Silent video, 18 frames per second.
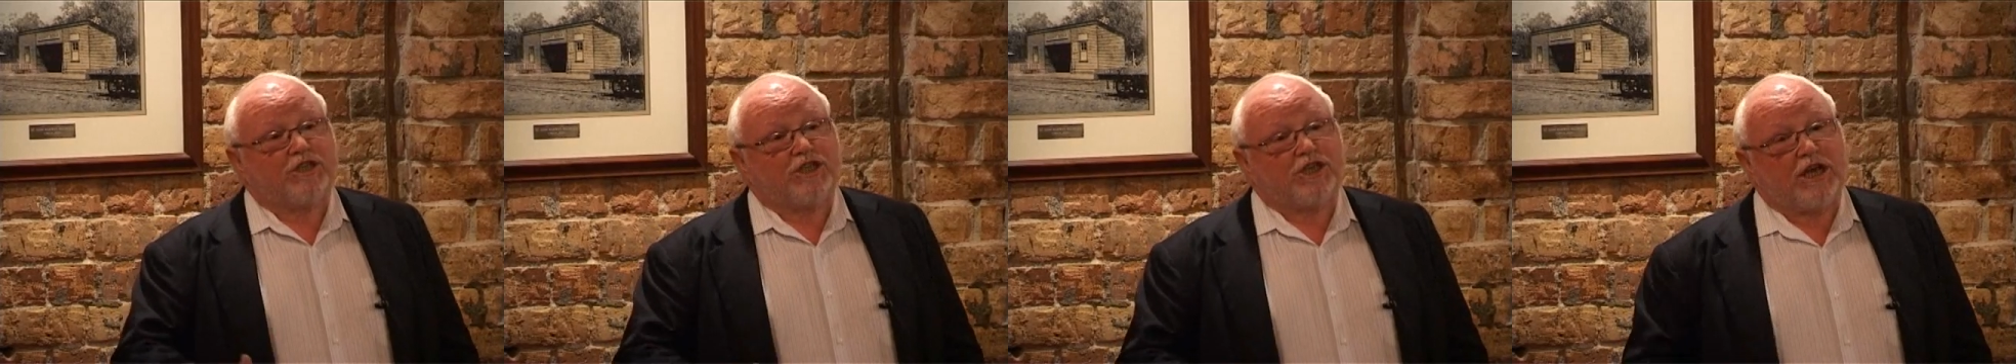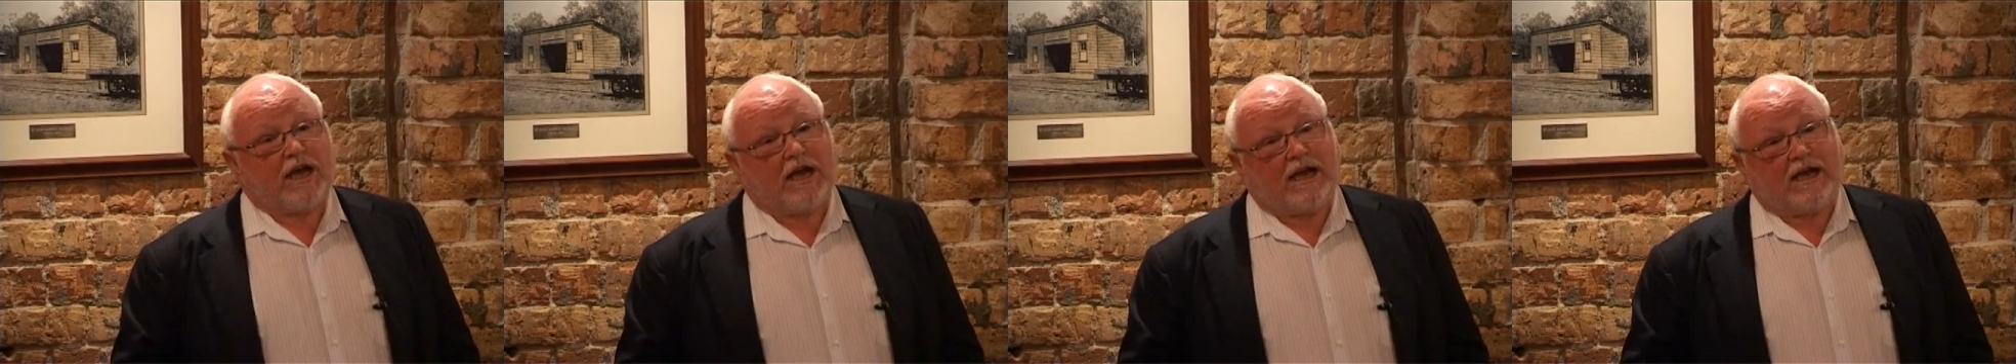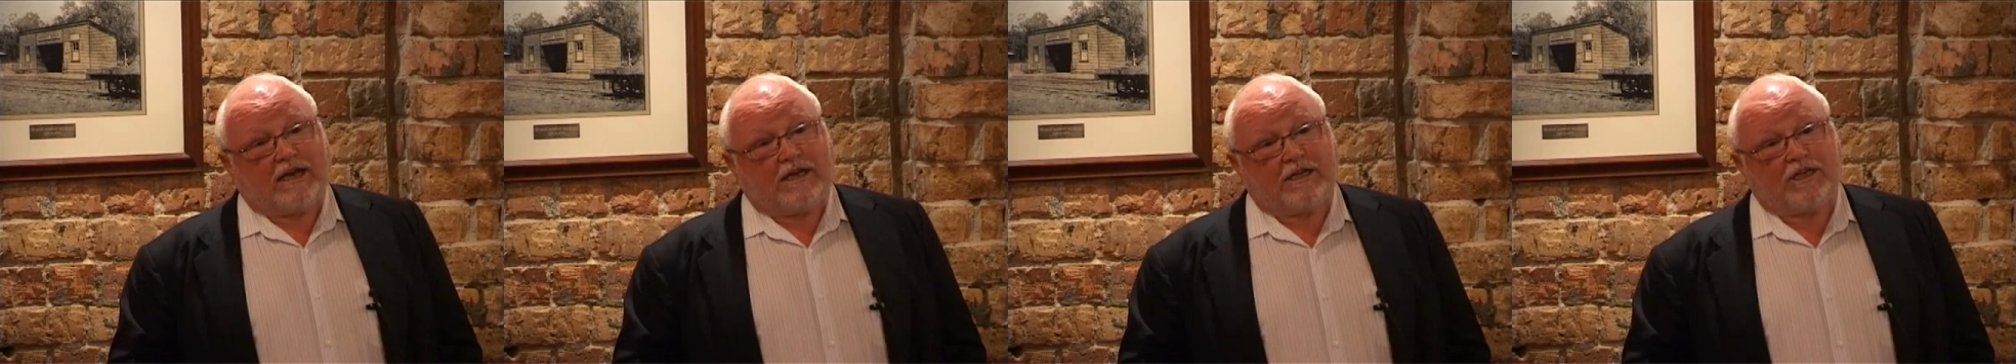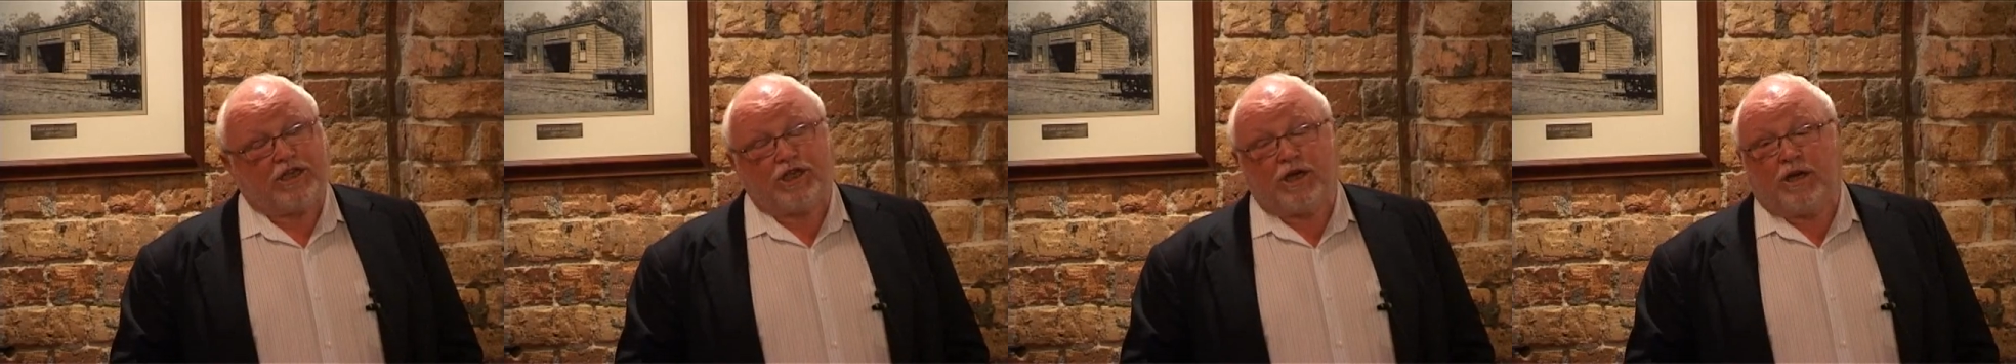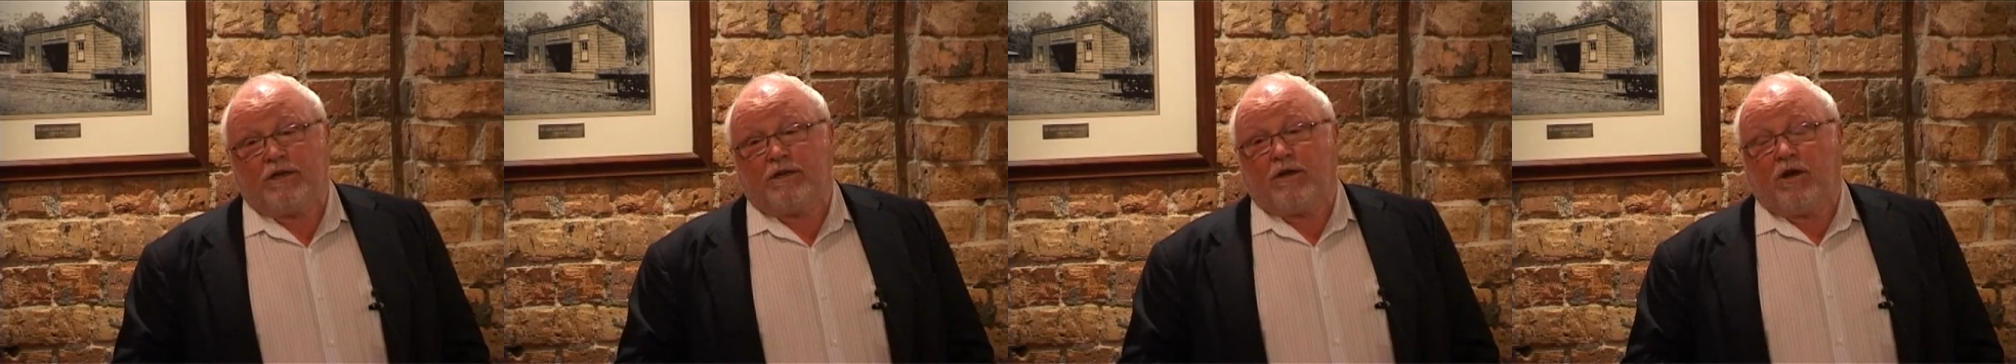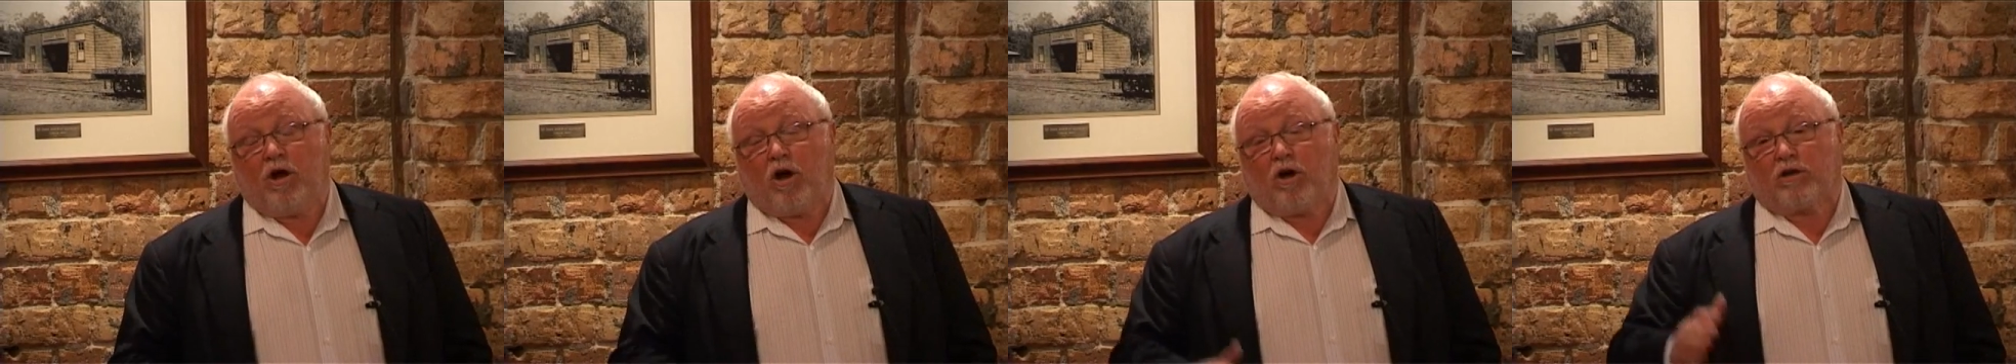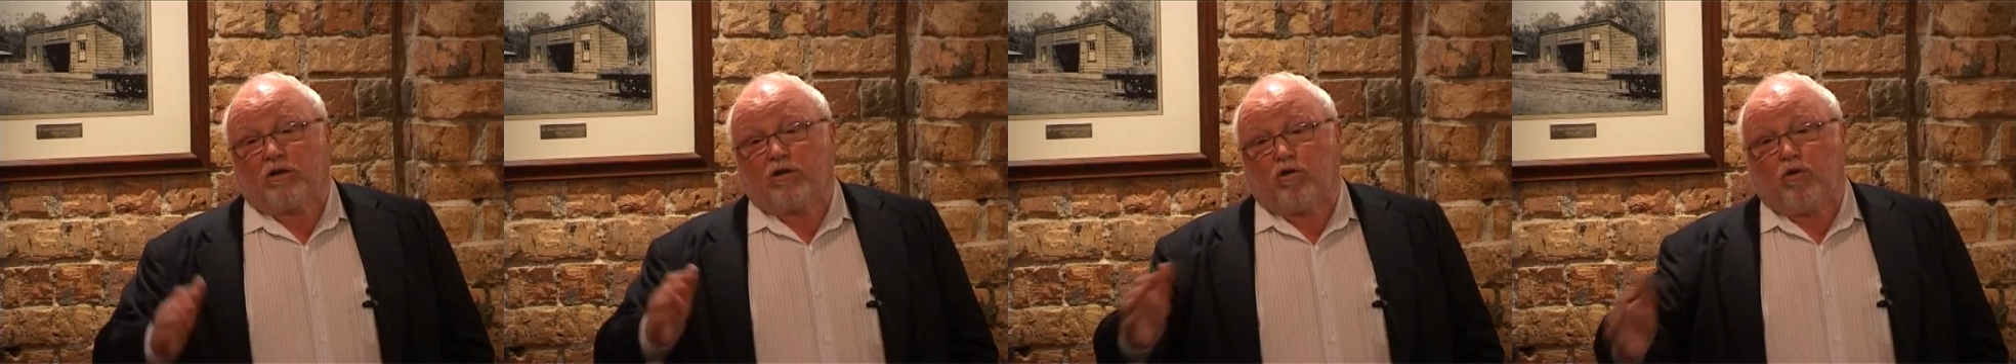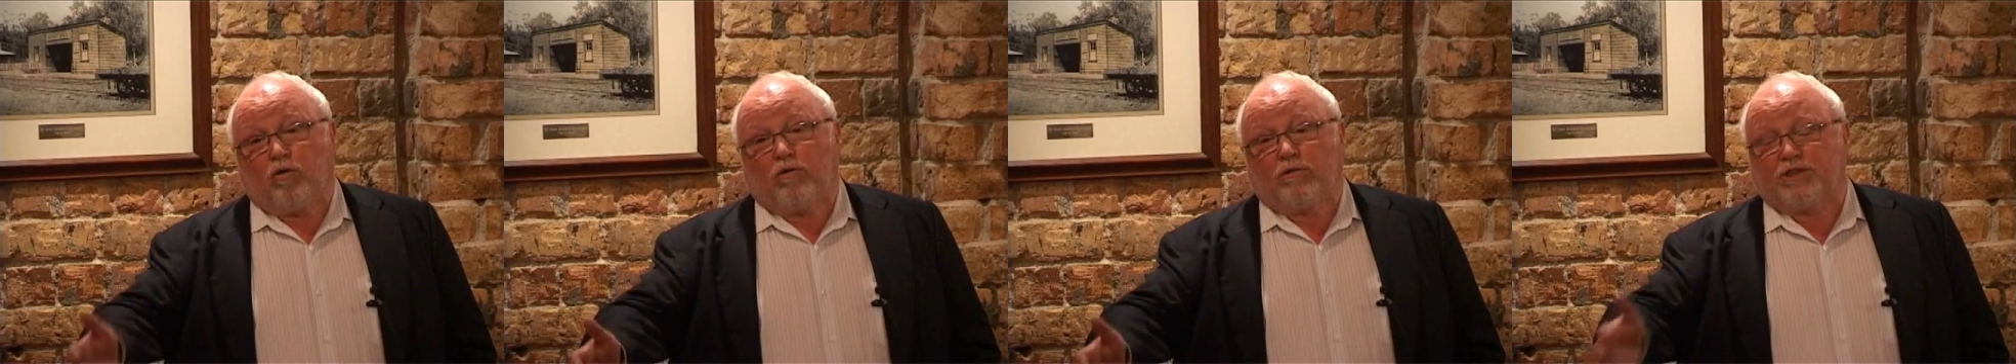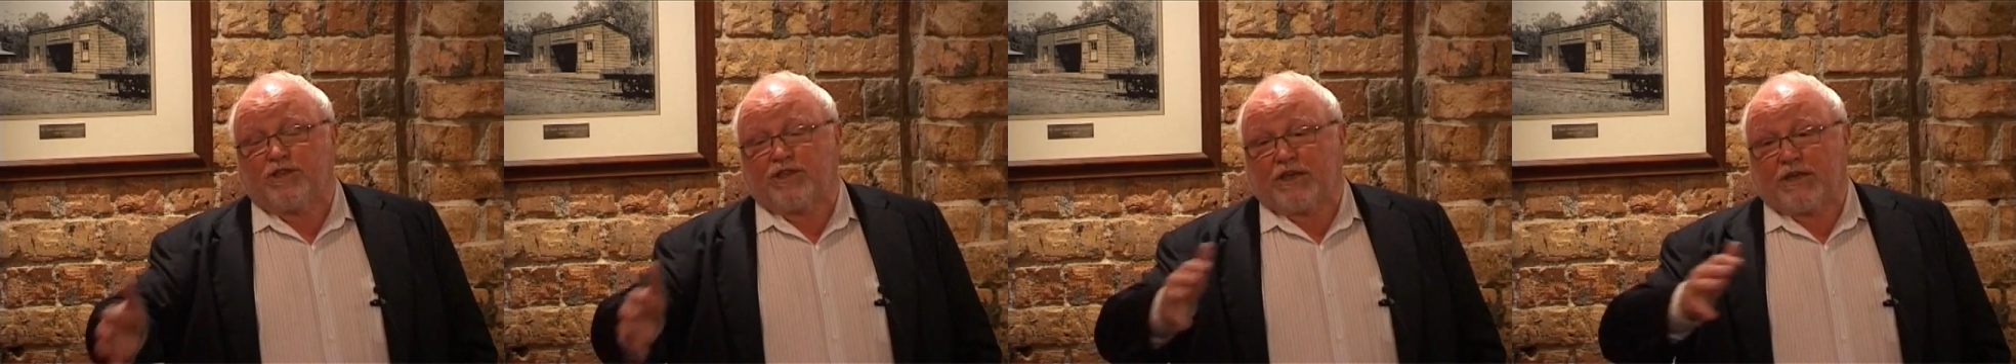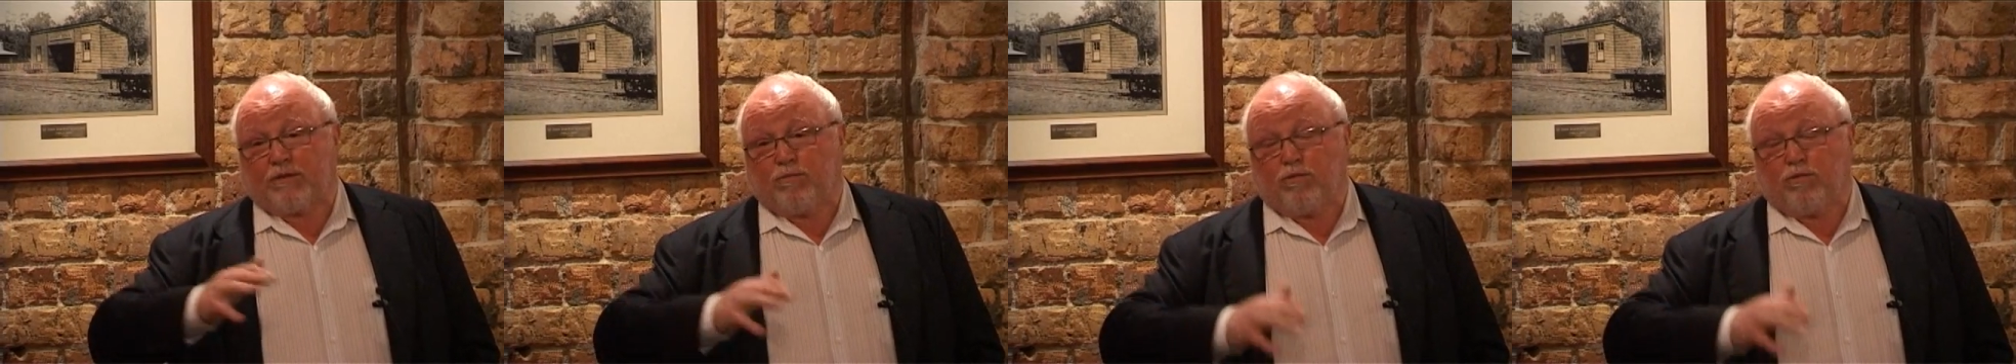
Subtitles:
charge on calls